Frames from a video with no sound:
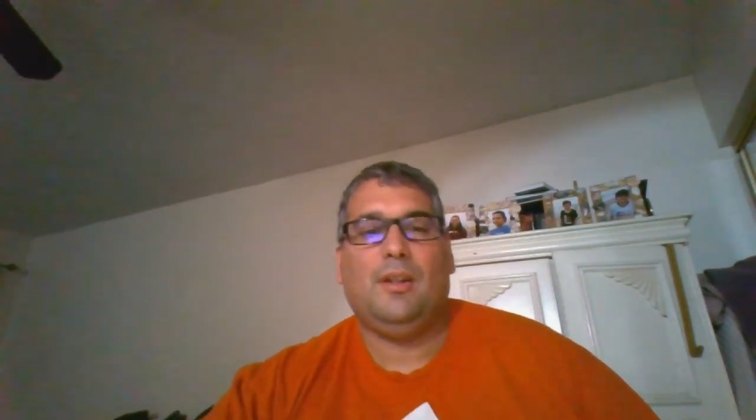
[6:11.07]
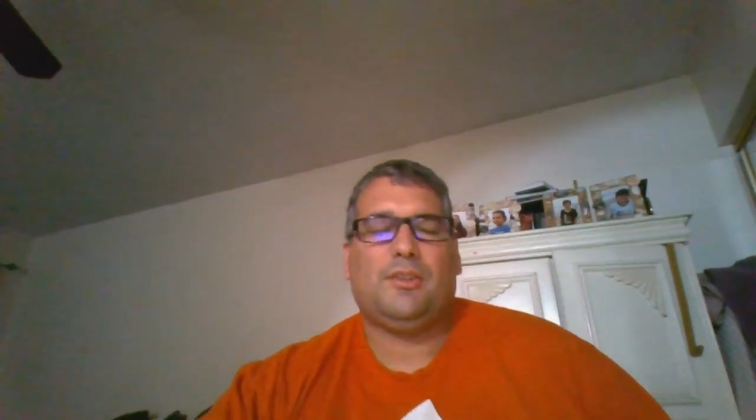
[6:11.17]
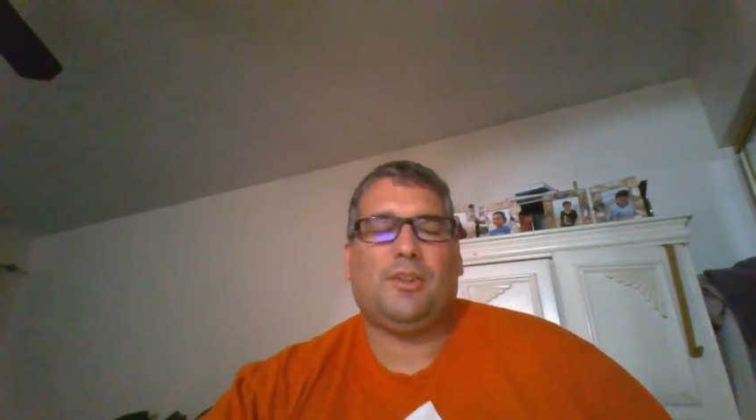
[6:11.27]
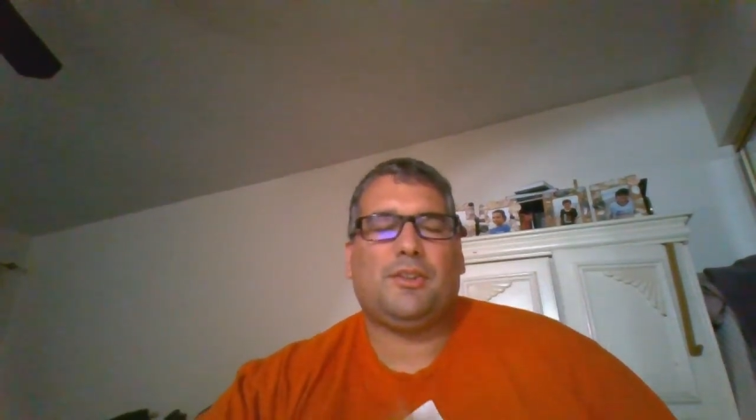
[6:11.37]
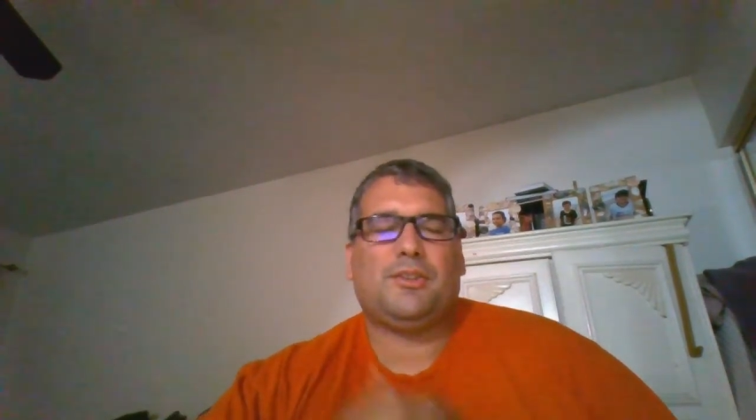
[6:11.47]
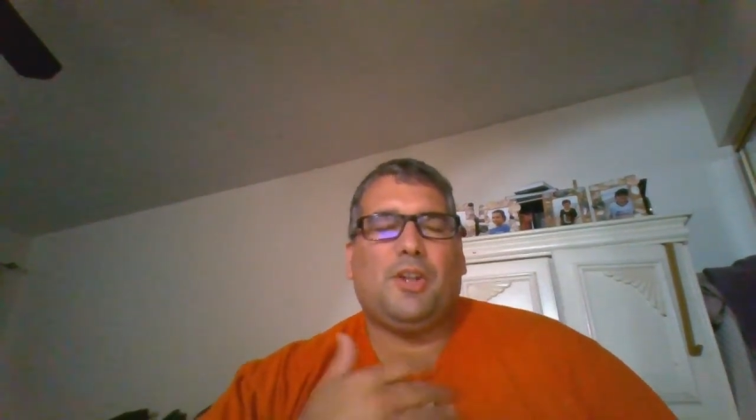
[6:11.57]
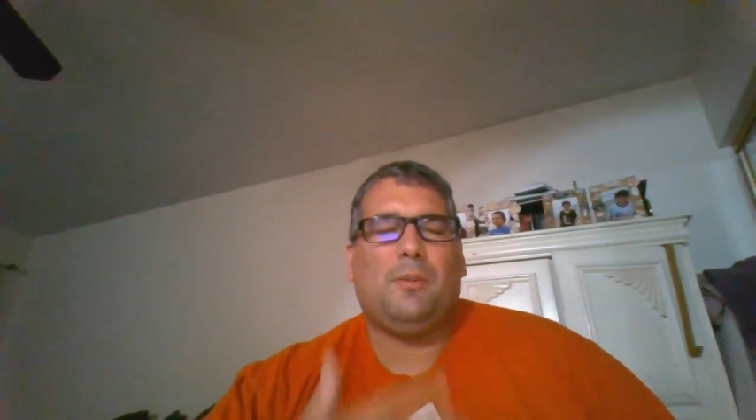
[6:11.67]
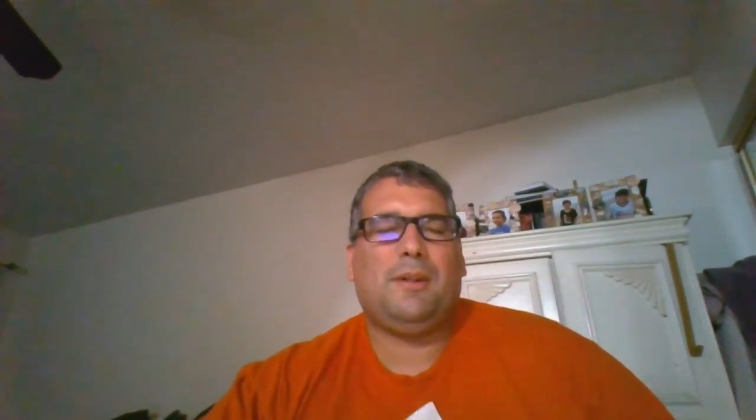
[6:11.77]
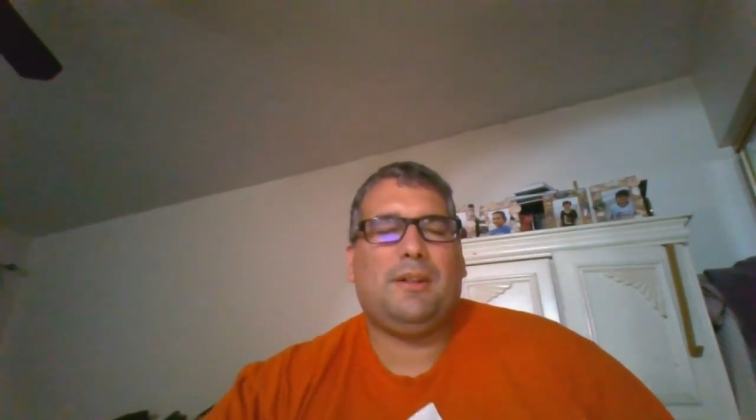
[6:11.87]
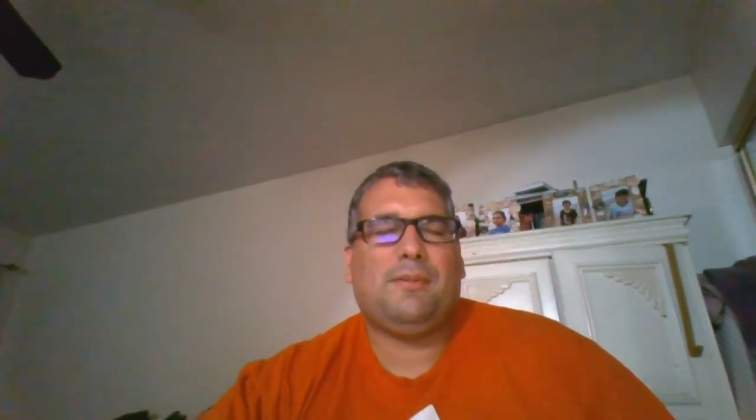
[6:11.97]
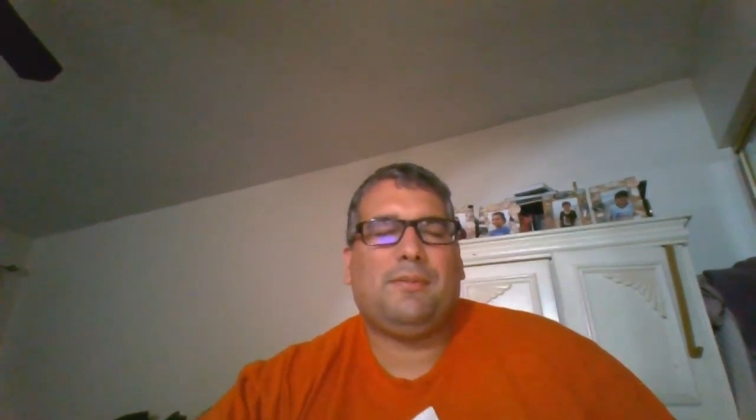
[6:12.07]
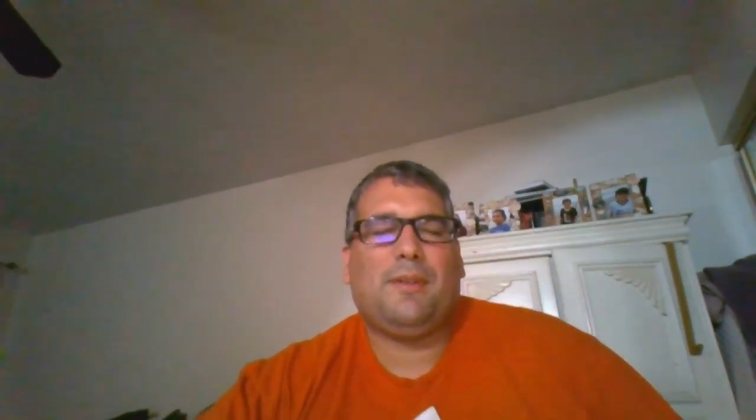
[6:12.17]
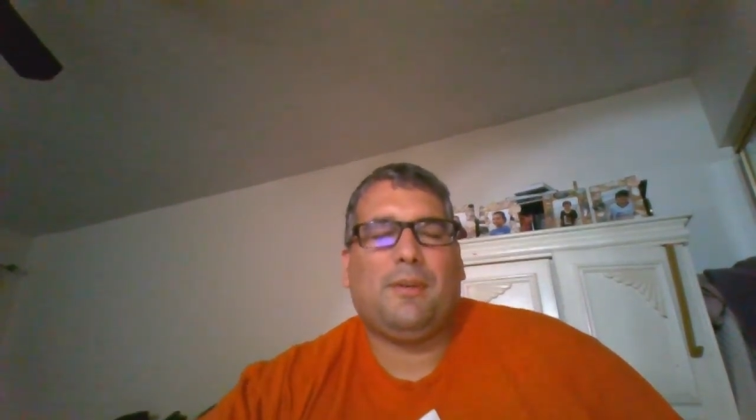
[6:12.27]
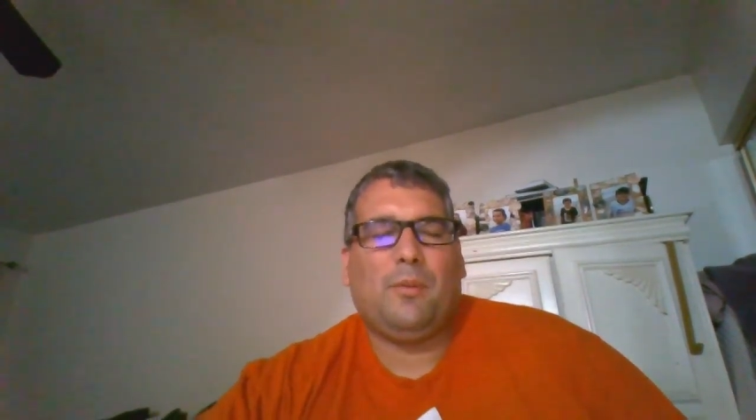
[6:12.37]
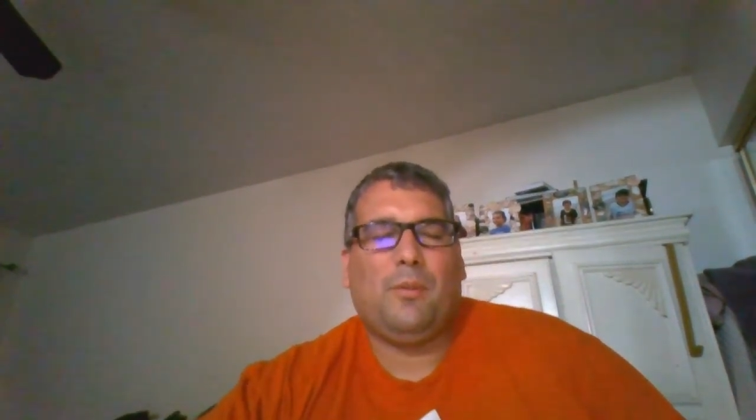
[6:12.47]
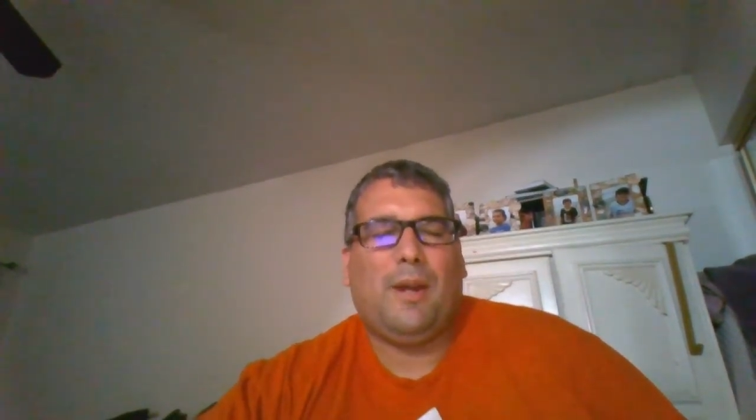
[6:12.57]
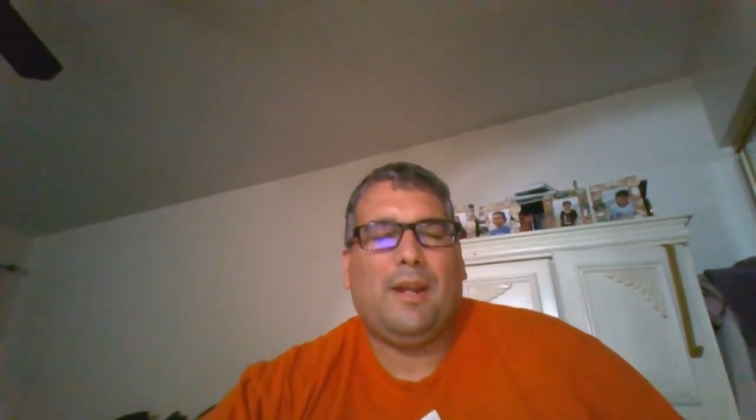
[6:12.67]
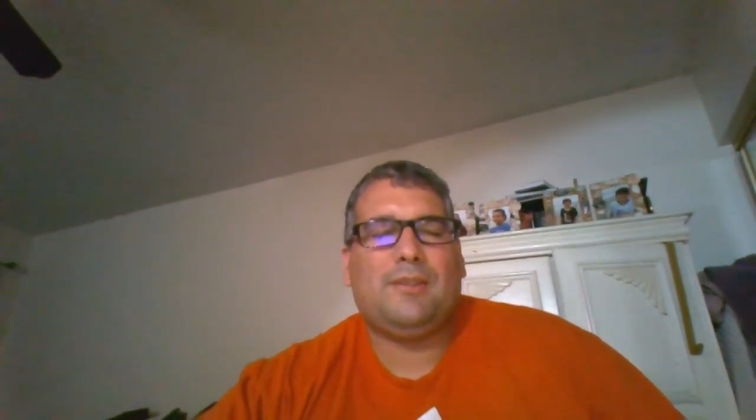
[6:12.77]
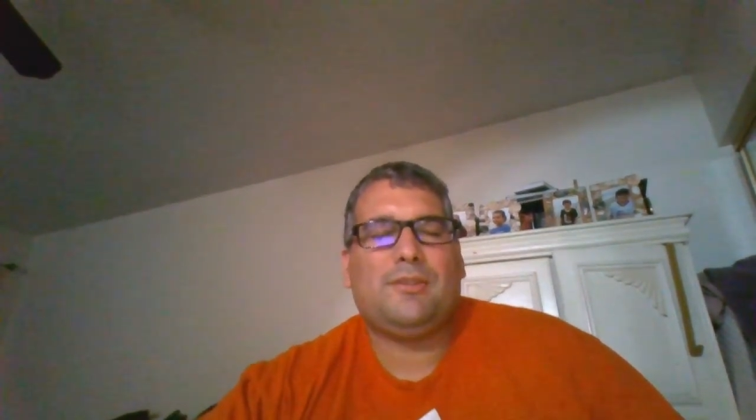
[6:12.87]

So there's so many different ways